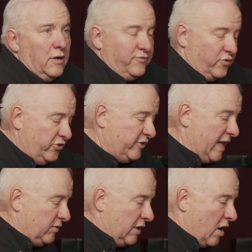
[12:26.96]
first
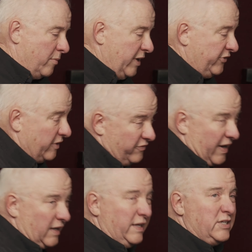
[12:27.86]
level harmonies. In
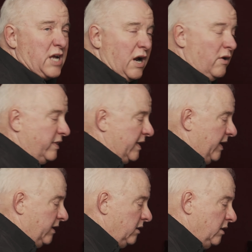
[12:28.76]
fact, the entire
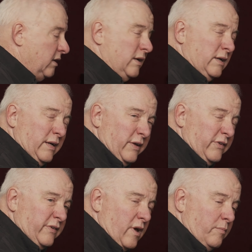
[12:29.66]
thing
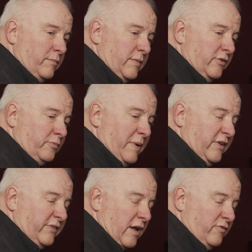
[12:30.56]
is
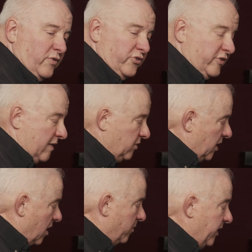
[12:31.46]
based on first level
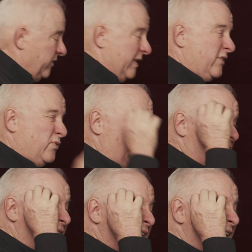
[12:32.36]
harmonies, and that's
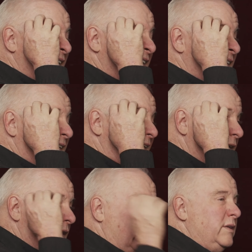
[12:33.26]
really
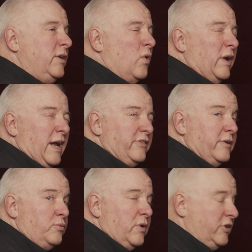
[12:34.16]
the
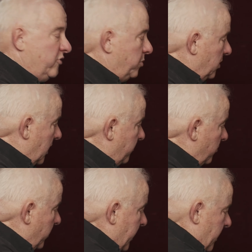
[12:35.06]
organizing principle of it.
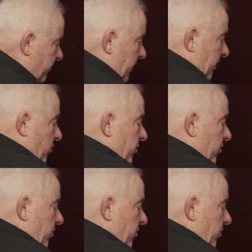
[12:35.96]
We have, like, for